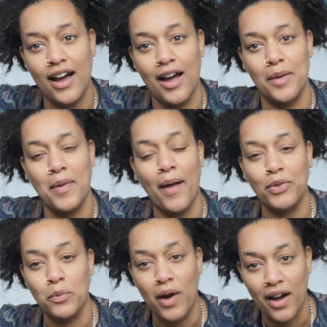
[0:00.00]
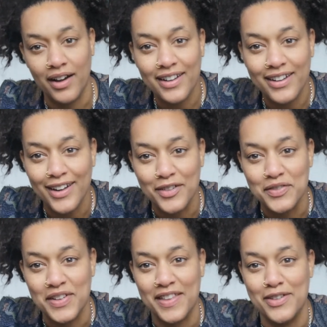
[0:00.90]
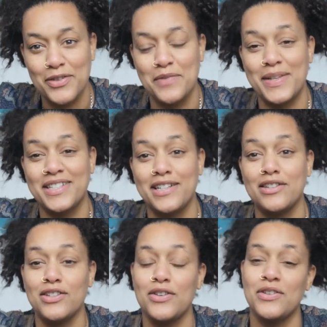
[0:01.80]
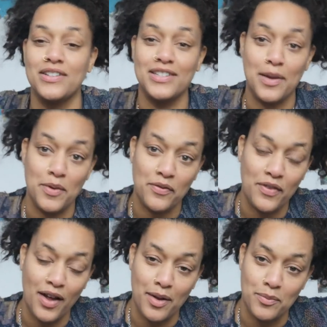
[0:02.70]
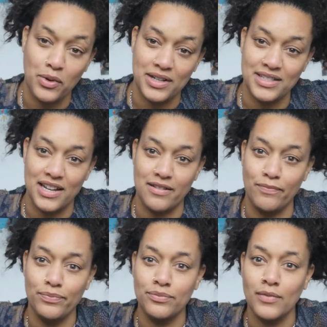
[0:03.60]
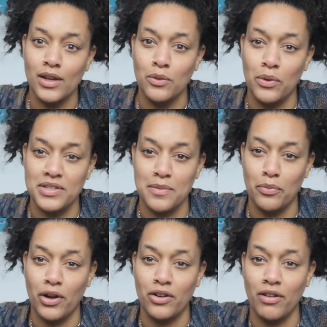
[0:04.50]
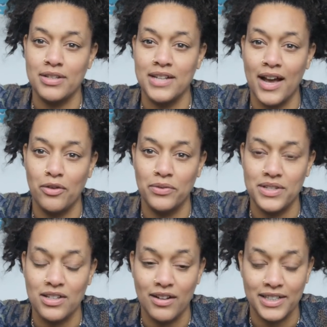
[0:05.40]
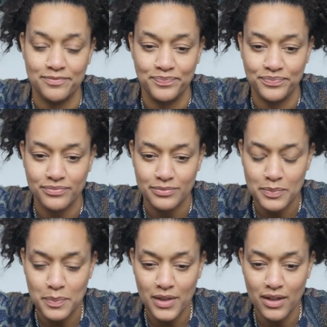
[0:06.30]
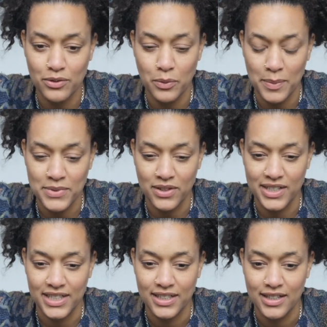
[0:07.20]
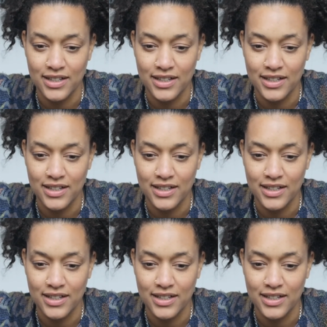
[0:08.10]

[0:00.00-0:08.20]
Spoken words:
and the work, hopefully, that you're going to be seeing soon and some of what is in progress now on the site, on the website.